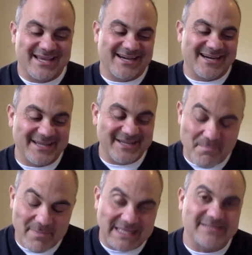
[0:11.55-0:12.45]
an
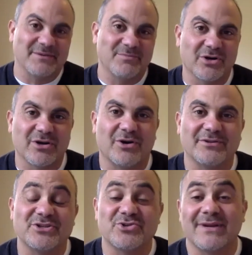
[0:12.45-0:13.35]
amazing book called
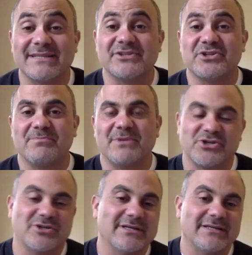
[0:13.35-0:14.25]
The Transition
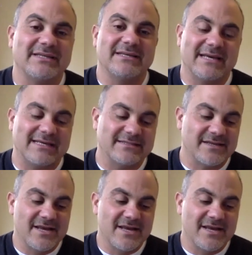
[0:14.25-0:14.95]
Mission. And he has